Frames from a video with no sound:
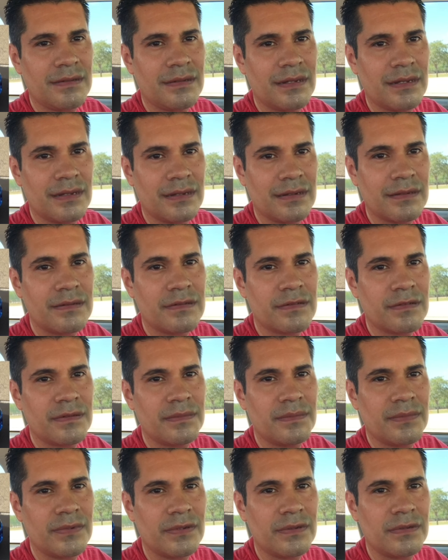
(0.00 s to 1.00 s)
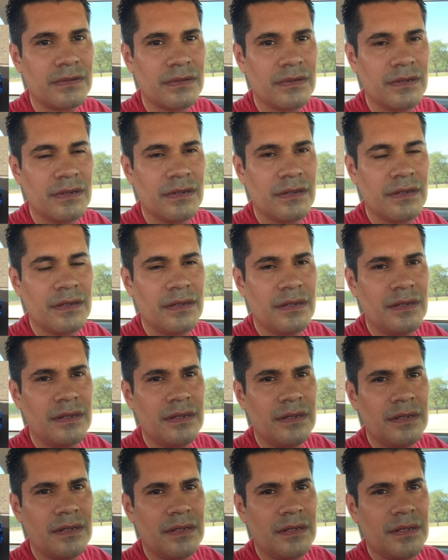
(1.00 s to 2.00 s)
on a chrome blue
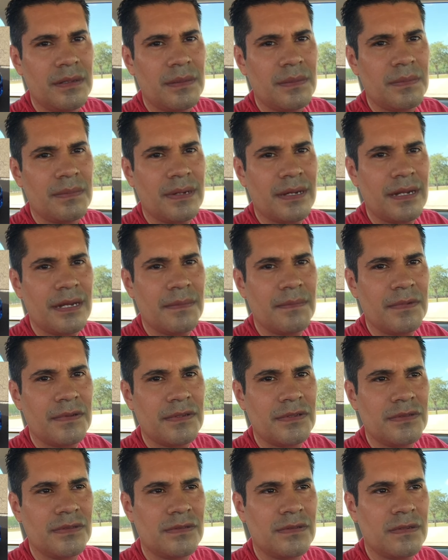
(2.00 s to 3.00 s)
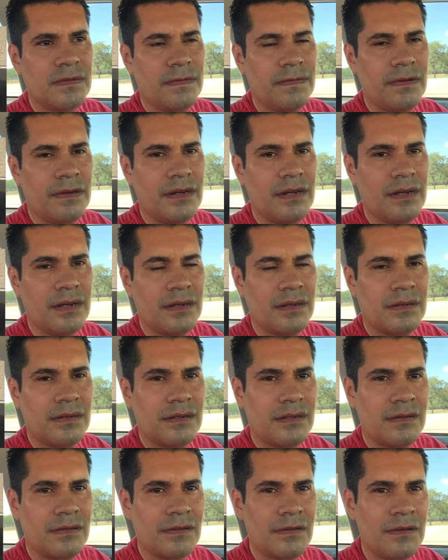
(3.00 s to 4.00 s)
but I'm not sure if a
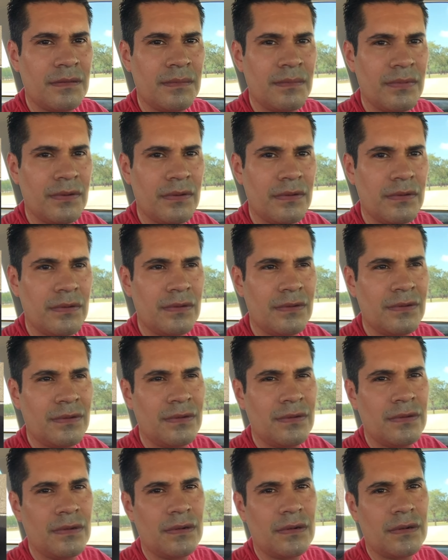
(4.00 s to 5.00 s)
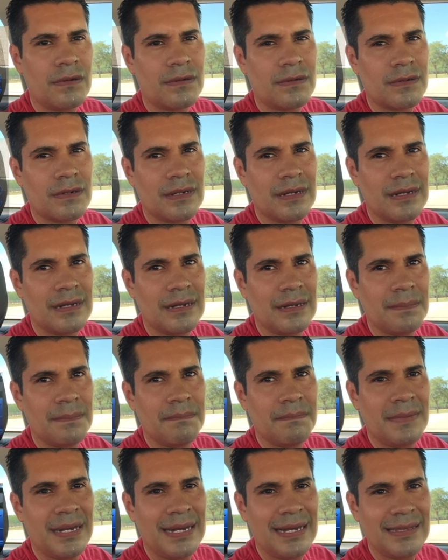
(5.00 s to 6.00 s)
chrome blue or a
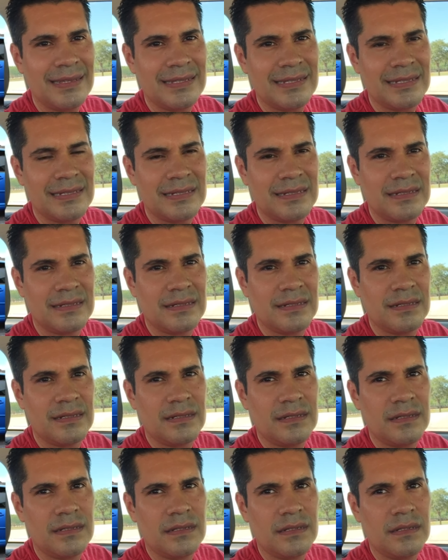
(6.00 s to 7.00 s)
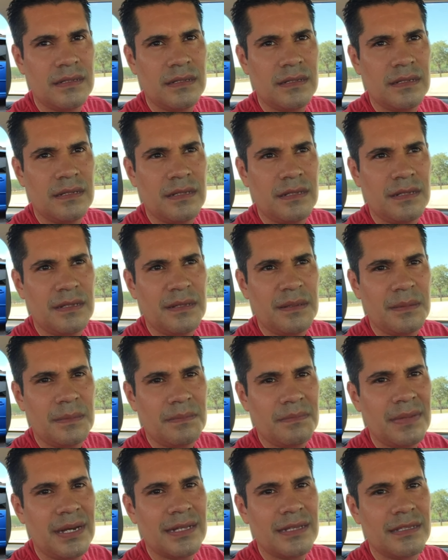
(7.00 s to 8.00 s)
matte
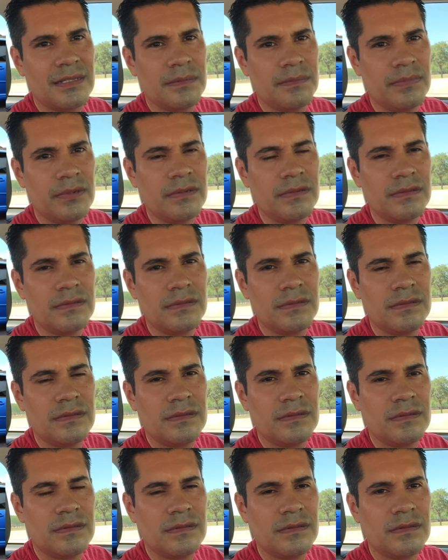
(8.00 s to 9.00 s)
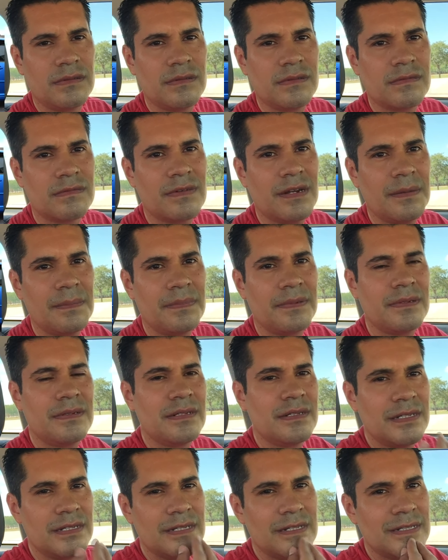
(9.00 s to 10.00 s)
matte blue wrap
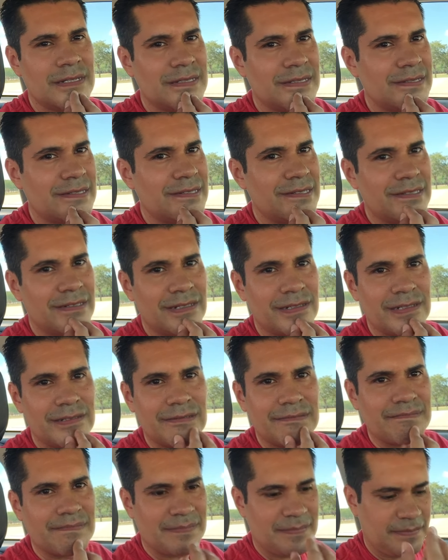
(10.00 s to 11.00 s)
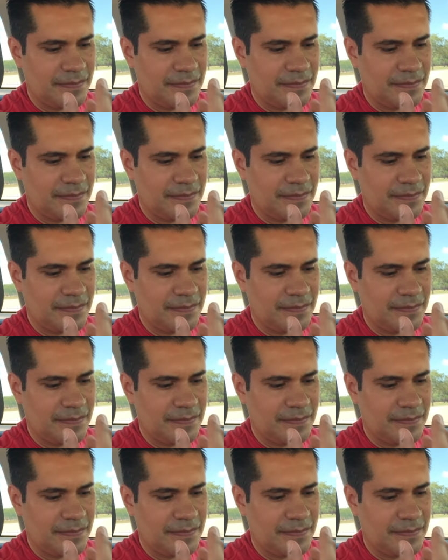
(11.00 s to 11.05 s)
so